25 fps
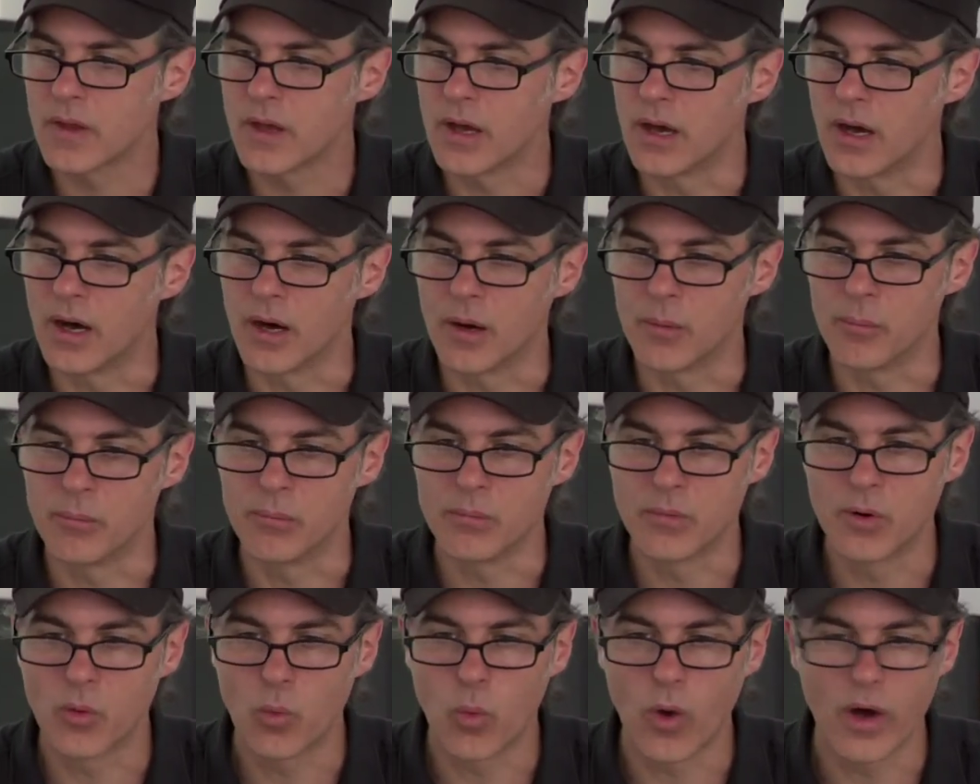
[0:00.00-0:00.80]

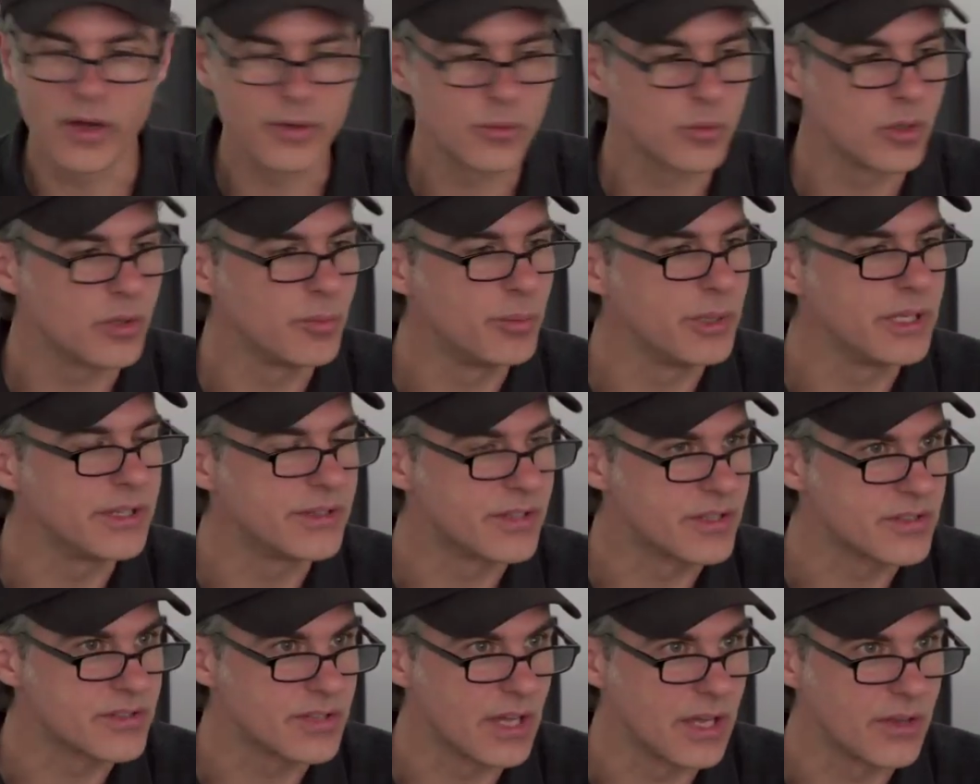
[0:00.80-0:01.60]
One would be
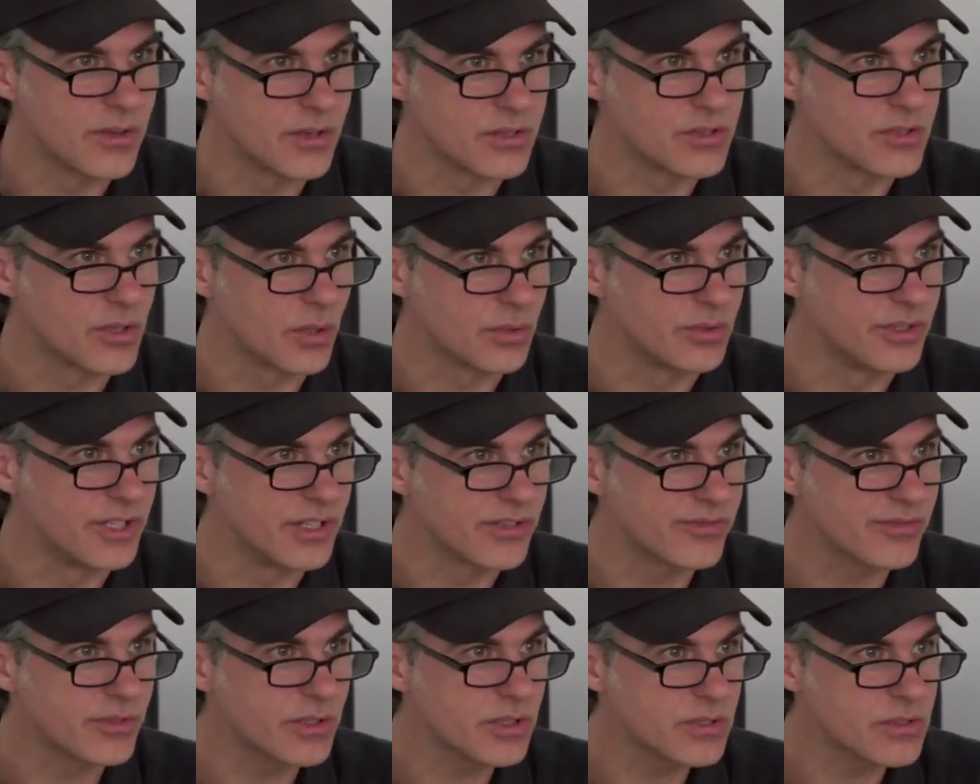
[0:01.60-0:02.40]
to say there's no
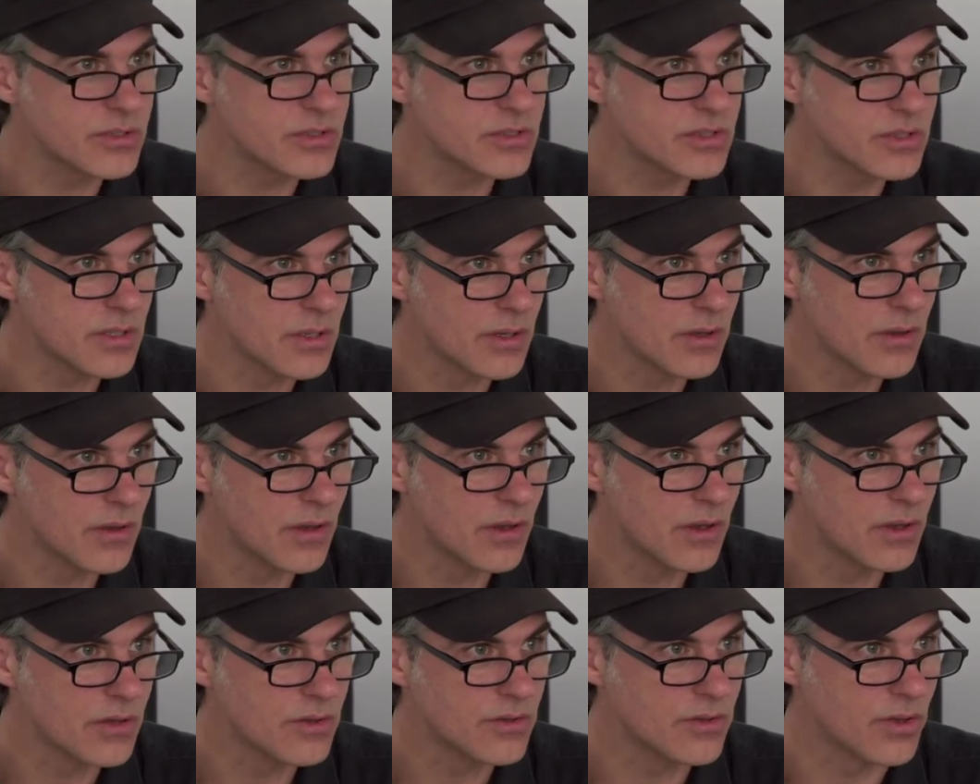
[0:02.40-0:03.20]
difference,
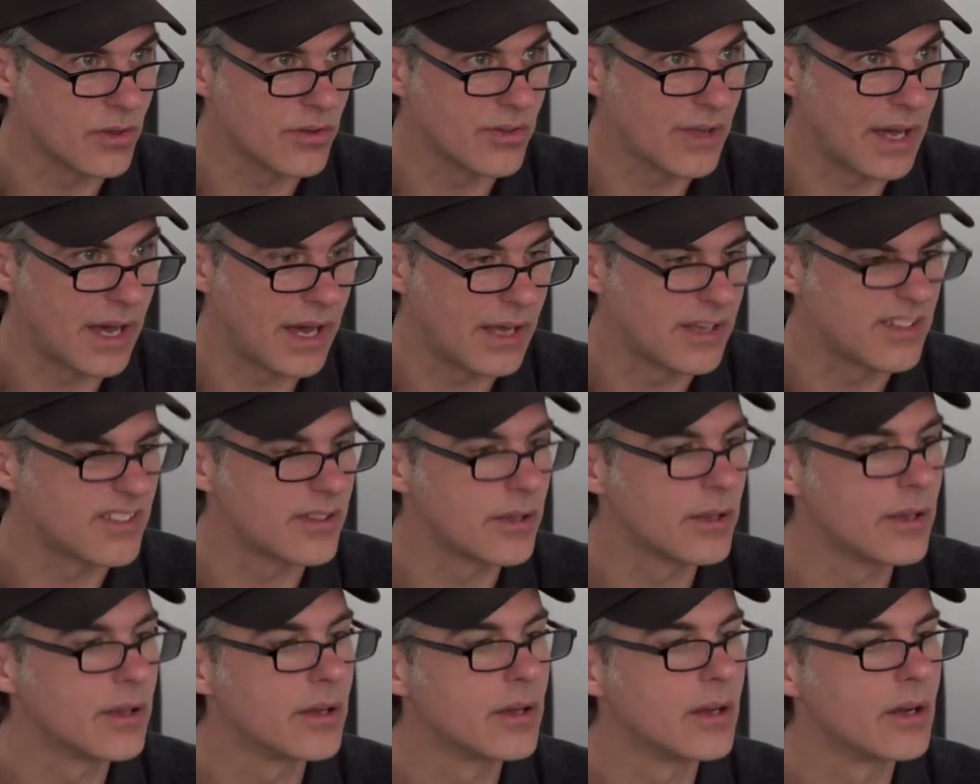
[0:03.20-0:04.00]
so that